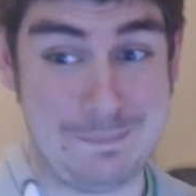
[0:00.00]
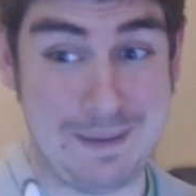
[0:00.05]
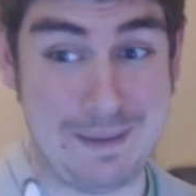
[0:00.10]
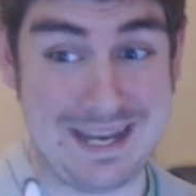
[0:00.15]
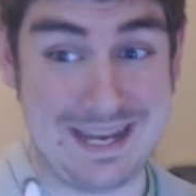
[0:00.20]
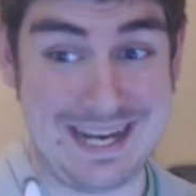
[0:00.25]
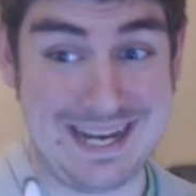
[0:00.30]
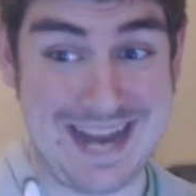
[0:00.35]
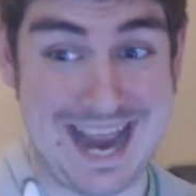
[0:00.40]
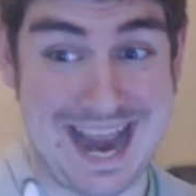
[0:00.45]

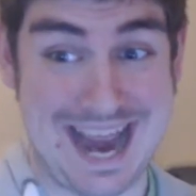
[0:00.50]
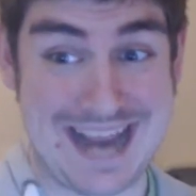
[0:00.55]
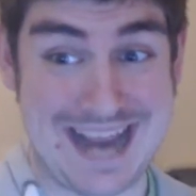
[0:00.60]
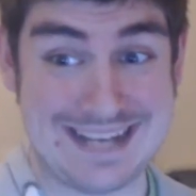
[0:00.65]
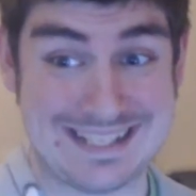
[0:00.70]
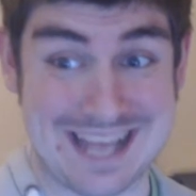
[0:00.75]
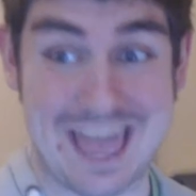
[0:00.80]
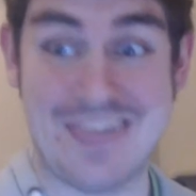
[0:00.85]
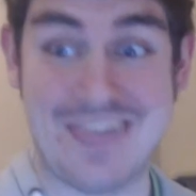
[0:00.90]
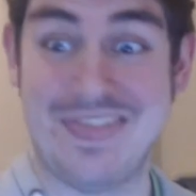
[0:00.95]
pin in
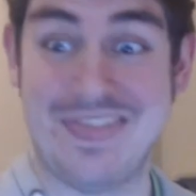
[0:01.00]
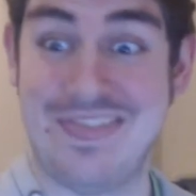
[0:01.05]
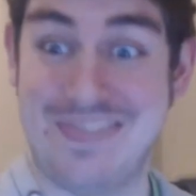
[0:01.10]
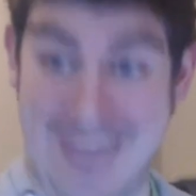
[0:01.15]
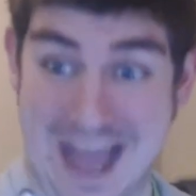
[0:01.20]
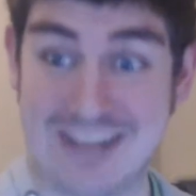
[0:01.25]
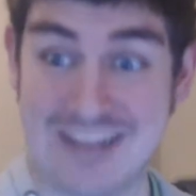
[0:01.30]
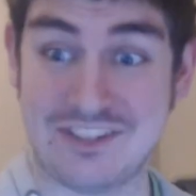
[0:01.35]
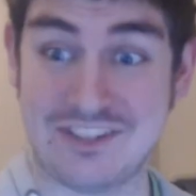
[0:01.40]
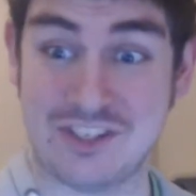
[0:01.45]
hand?
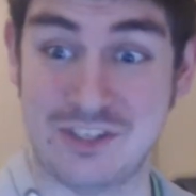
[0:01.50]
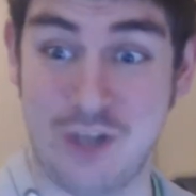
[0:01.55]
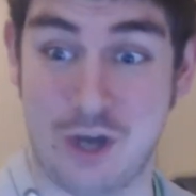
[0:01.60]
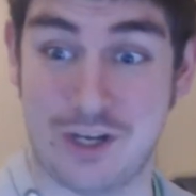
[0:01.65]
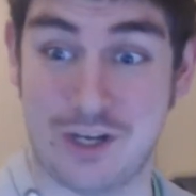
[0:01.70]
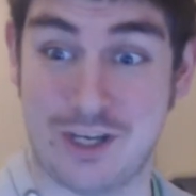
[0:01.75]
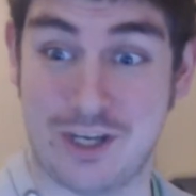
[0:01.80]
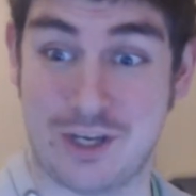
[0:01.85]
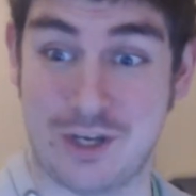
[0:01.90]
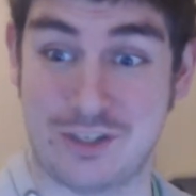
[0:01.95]
That's
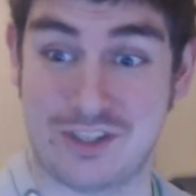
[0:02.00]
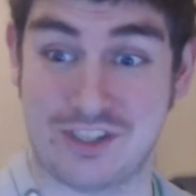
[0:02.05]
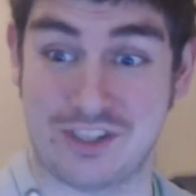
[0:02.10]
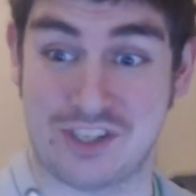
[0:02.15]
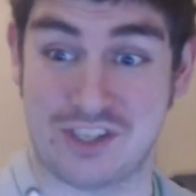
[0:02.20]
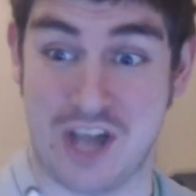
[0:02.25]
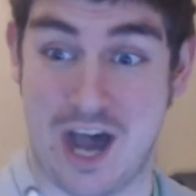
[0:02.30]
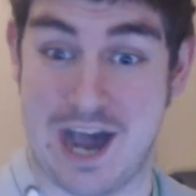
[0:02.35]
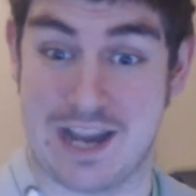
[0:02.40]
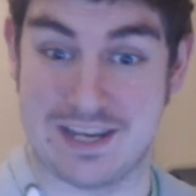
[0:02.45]
not a good
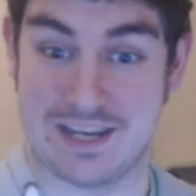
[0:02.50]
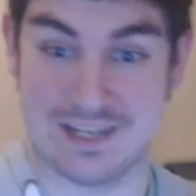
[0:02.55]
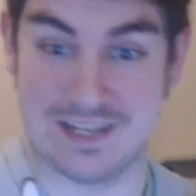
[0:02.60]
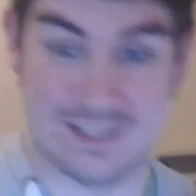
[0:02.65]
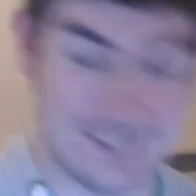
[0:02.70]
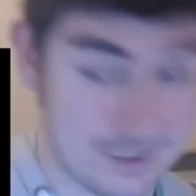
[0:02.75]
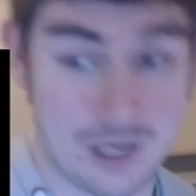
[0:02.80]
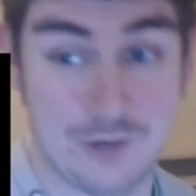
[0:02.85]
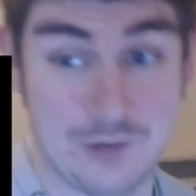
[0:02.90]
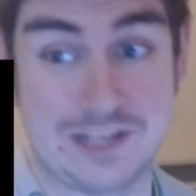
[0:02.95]
sign.